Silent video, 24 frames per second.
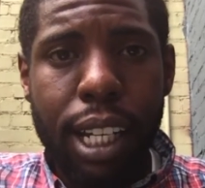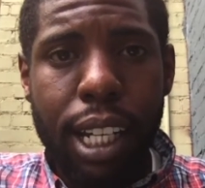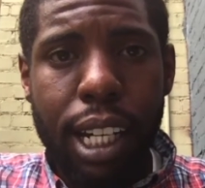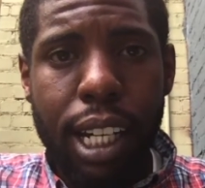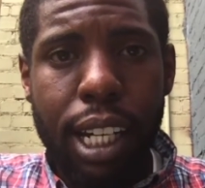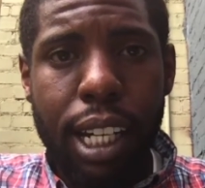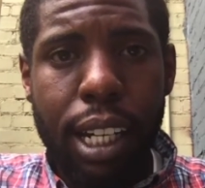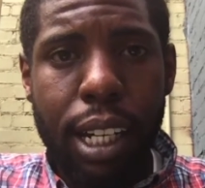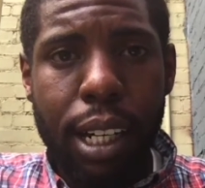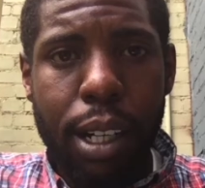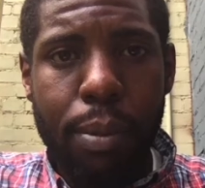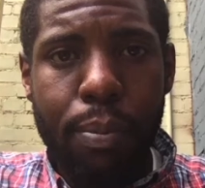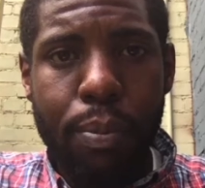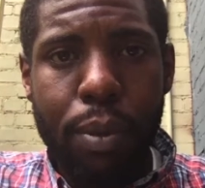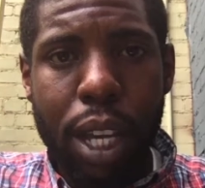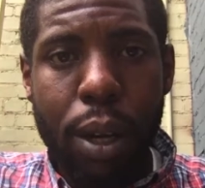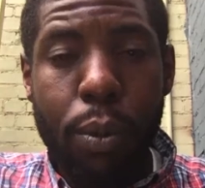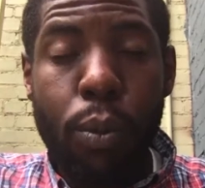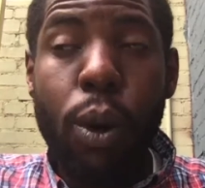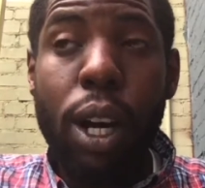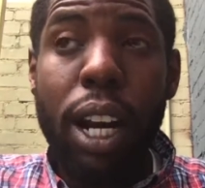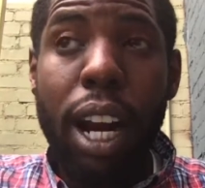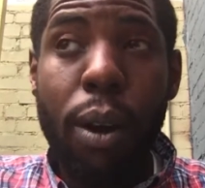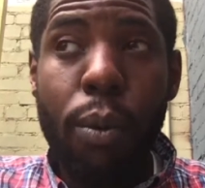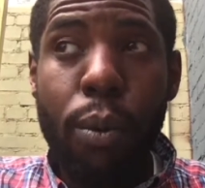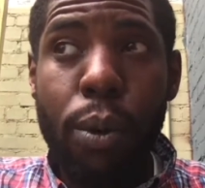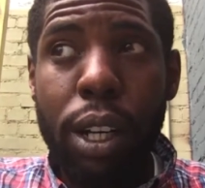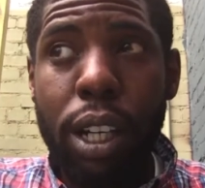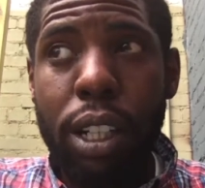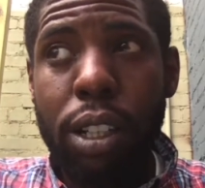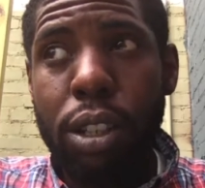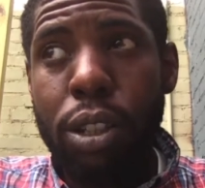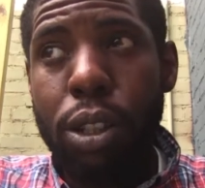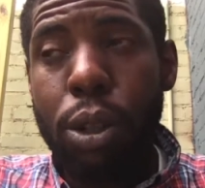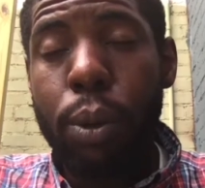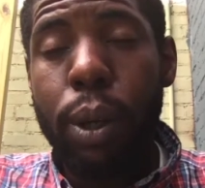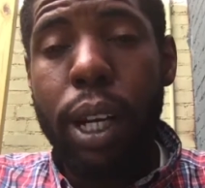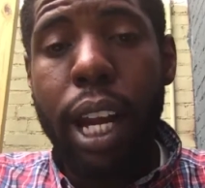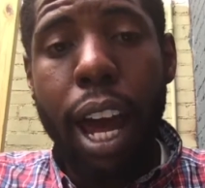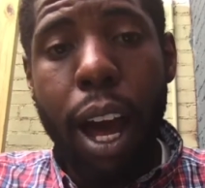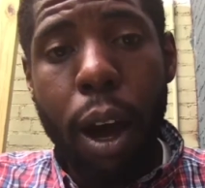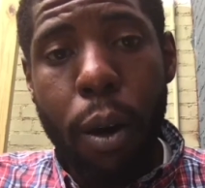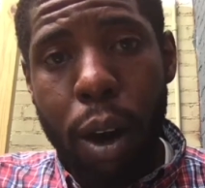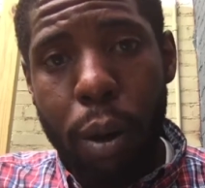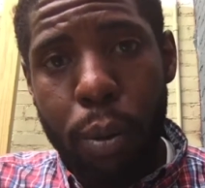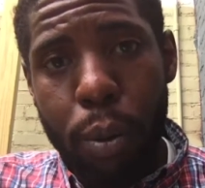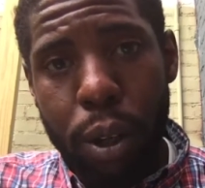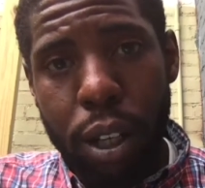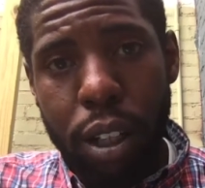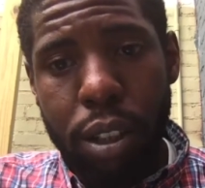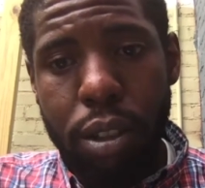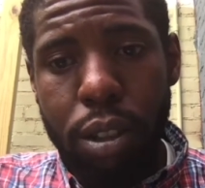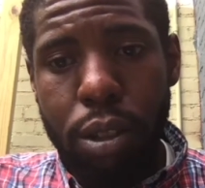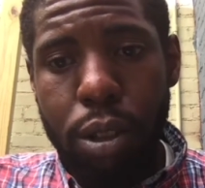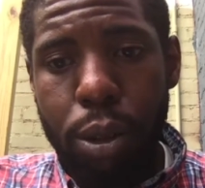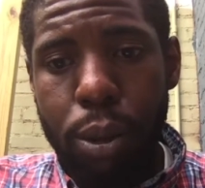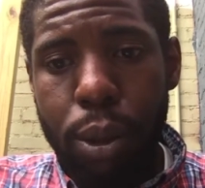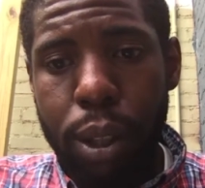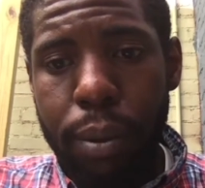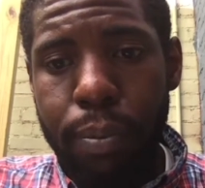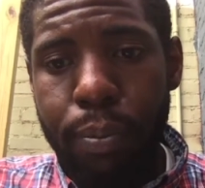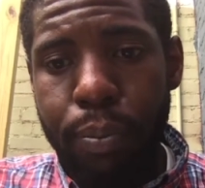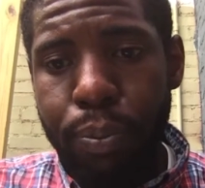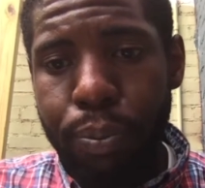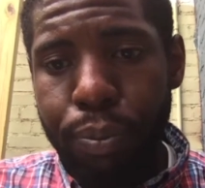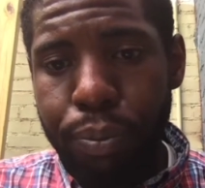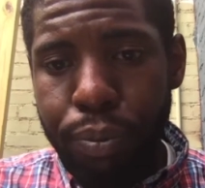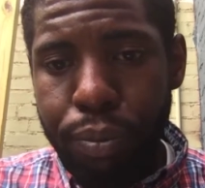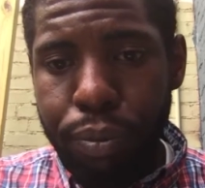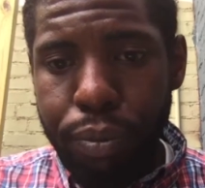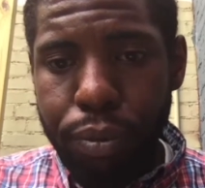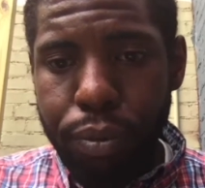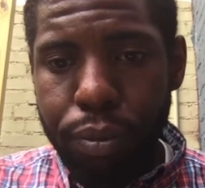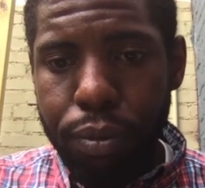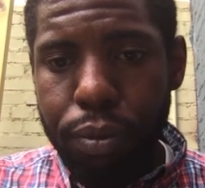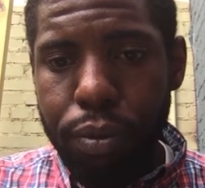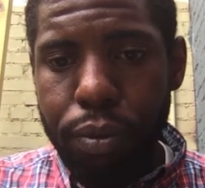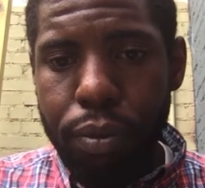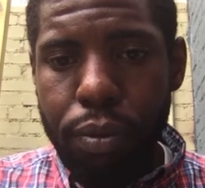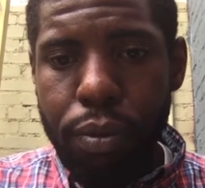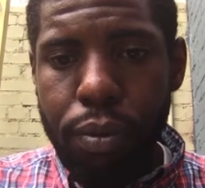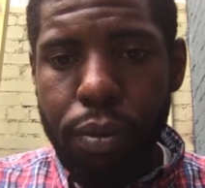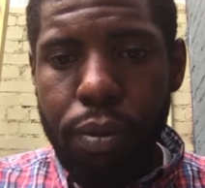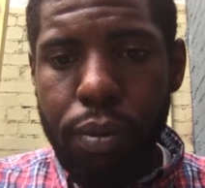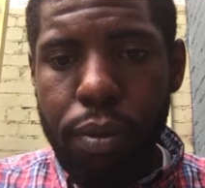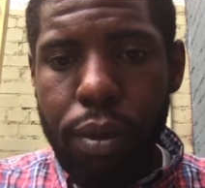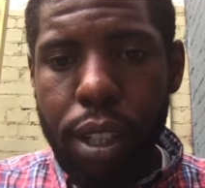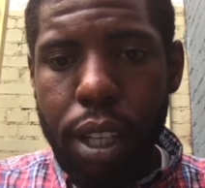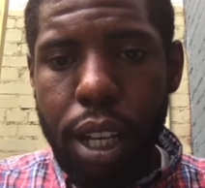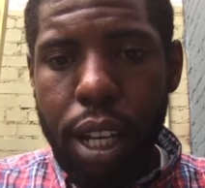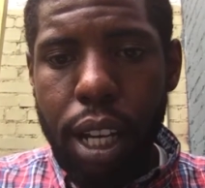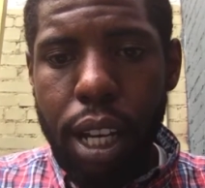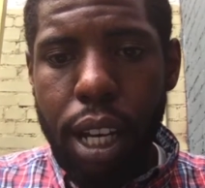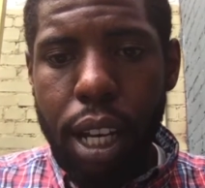and what I wanted to do and how I wanted to do it.